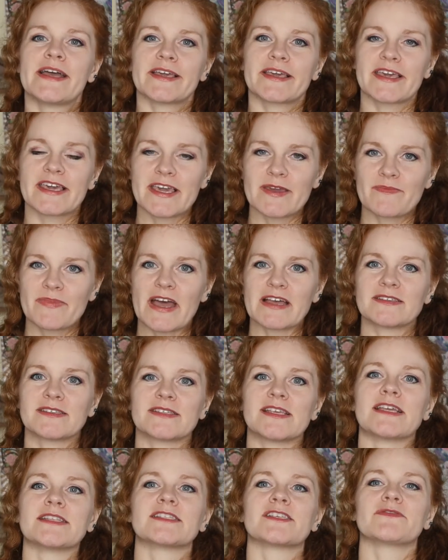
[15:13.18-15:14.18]
keep that
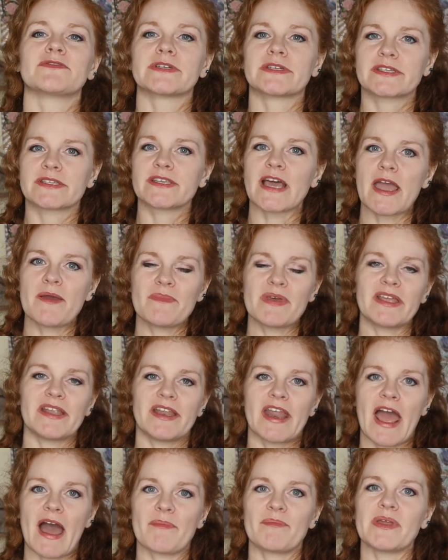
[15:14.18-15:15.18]
sense of excitement
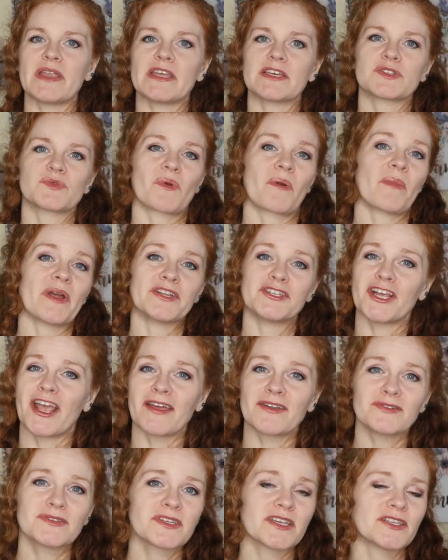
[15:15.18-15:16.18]
and happiness where my
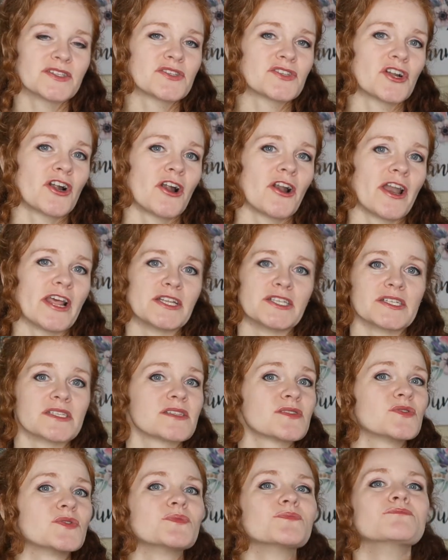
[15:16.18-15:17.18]
channel's concerned and
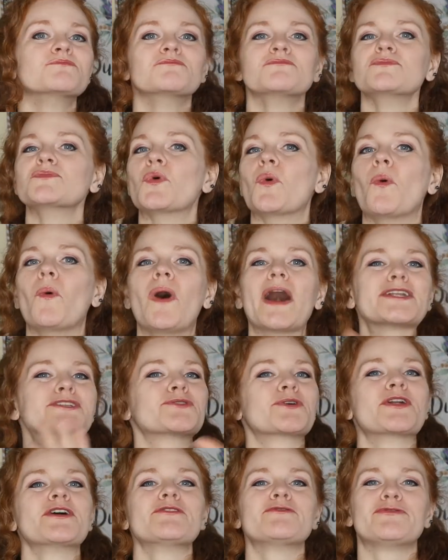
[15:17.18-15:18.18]
just watch
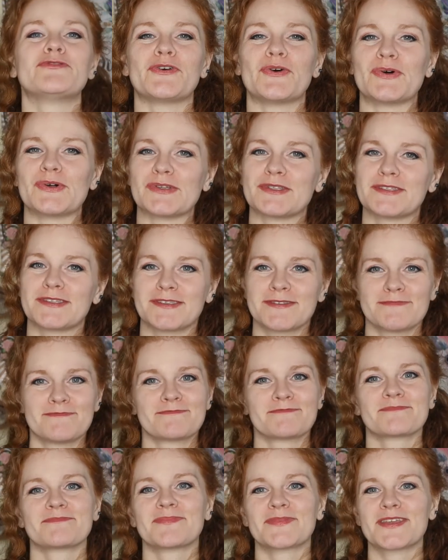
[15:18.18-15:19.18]
what unfolds.
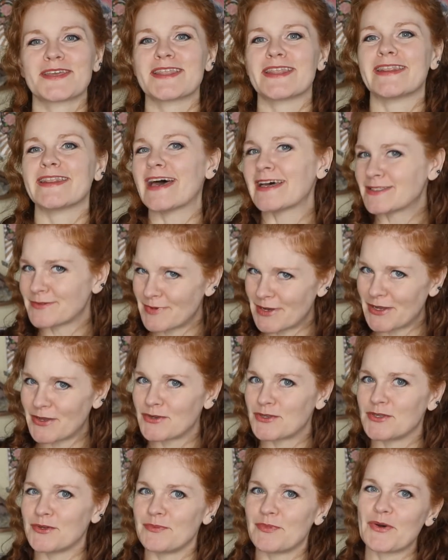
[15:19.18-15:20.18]
That's my
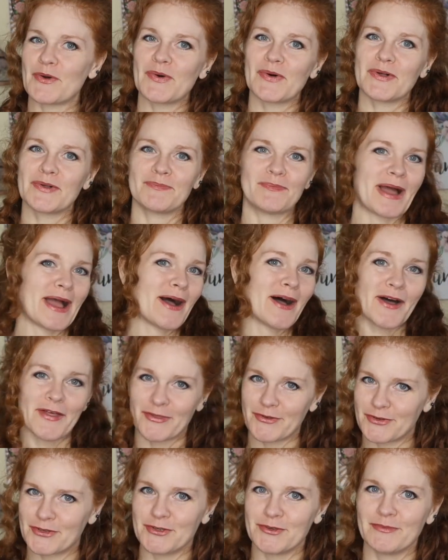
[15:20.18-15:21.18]
YouTube goal, my
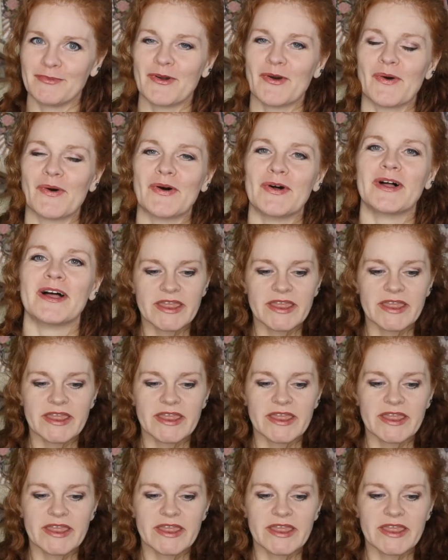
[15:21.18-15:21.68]
authortube goal.